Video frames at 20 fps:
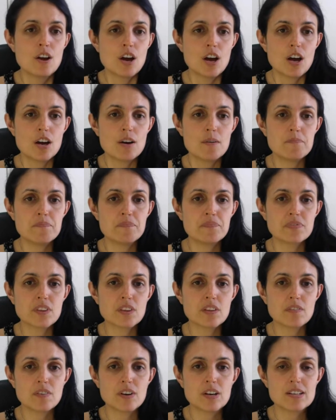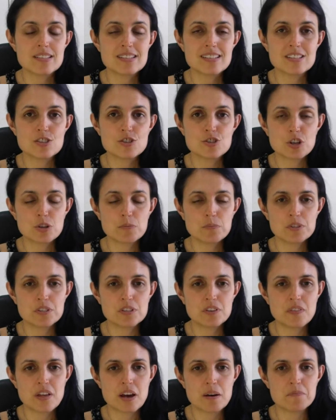um, the first installment
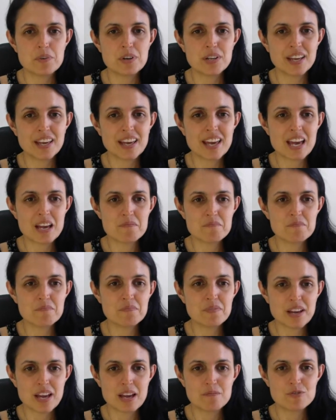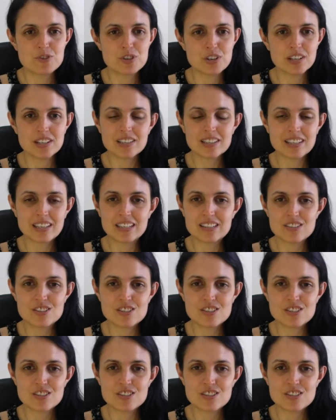of that money came, came trickling in.